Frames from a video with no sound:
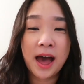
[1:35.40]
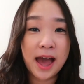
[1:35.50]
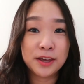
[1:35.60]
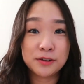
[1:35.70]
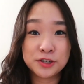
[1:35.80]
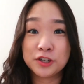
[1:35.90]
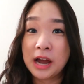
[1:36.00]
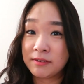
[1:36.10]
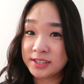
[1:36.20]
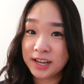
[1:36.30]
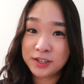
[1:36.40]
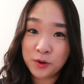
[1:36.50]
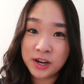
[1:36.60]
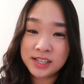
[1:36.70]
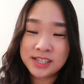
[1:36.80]
that I usually gravitate
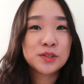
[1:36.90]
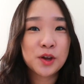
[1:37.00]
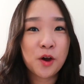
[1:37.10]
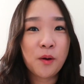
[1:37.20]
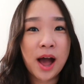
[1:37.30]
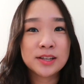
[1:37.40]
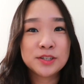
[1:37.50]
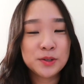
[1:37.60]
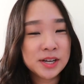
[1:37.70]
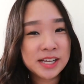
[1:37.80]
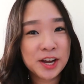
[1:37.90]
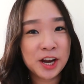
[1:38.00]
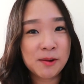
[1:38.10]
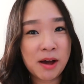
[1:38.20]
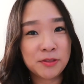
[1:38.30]
towards. So as soon as I
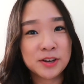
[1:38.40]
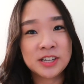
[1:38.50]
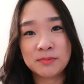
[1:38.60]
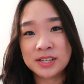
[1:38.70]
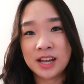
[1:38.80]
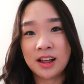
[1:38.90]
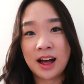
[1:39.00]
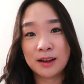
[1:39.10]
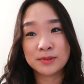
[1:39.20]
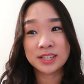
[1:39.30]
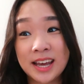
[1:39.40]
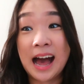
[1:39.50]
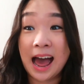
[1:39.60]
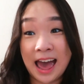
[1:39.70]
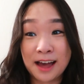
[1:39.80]
heard about their summer sale, I was like,
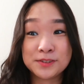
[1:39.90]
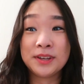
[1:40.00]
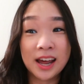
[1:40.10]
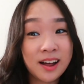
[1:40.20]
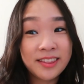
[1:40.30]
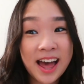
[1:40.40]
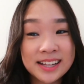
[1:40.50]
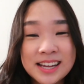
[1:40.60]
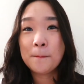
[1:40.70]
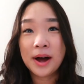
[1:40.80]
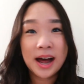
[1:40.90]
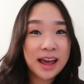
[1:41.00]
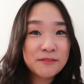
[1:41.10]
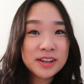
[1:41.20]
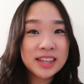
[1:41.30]
I have to get on that buy
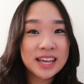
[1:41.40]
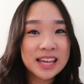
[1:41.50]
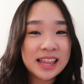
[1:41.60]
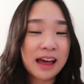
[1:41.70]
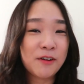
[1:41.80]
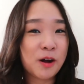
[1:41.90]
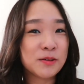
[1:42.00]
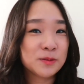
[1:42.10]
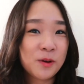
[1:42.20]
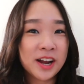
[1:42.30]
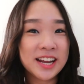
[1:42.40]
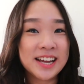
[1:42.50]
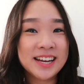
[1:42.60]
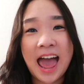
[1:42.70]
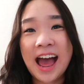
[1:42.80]
everything that I've always
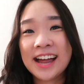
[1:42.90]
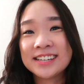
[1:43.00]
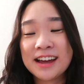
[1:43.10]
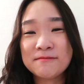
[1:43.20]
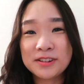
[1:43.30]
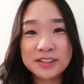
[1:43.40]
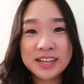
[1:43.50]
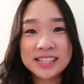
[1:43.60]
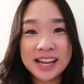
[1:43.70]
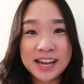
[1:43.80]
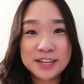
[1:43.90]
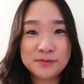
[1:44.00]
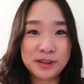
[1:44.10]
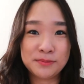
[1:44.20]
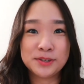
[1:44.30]
wanted and I'm really excited to
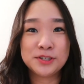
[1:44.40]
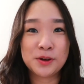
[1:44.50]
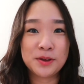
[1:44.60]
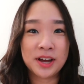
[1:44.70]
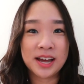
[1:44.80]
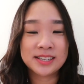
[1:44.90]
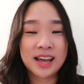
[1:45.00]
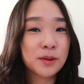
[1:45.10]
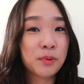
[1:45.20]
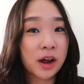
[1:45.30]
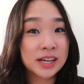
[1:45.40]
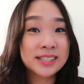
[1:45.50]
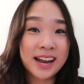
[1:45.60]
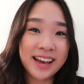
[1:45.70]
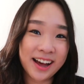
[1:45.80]
be able to show you guys the products
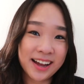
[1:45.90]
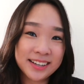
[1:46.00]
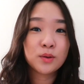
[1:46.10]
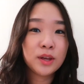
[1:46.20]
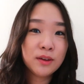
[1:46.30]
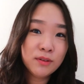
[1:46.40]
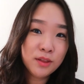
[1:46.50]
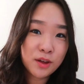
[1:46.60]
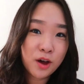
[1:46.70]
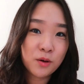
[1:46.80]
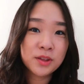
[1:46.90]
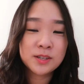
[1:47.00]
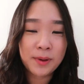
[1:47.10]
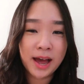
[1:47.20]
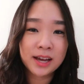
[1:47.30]
that I got. So even though this
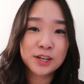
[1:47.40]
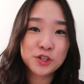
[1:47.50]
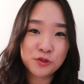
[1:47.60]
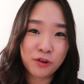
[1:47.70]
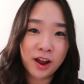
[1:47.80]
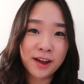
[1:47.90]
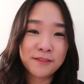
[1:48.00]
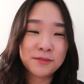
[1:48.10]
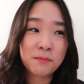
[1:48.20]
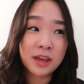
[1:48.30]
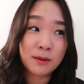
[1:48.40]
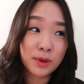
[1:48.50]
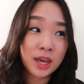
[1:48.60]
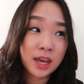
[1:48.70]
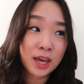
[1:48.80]
package arrived
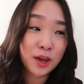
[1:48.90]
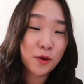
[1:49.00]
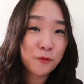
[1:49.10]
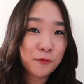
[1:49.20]
maybe a